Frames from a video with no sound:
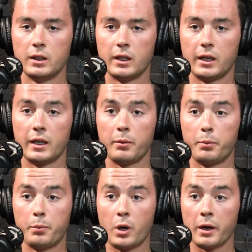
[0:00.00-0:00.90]

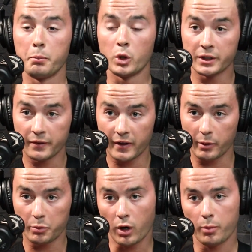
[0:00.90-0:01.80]
bought
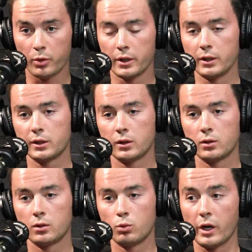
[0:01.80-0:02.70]
multifamily properties,
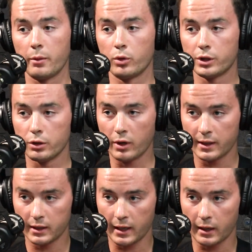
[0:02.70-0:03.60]
were able to
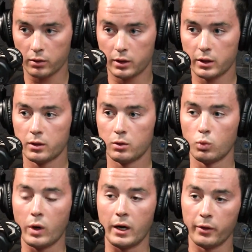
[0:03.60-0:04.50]
rent it out
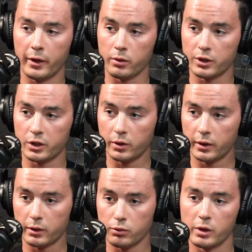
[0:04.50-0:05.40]
while they were
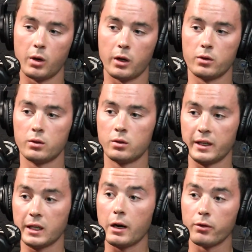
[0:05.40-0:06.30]
doing the remodel
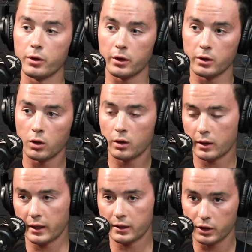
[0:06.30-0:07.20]
and cover their,
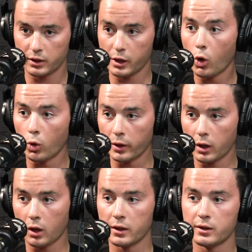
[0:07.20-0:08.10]
I guess you could say, holding
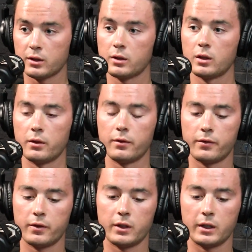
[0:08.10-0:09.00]
costs of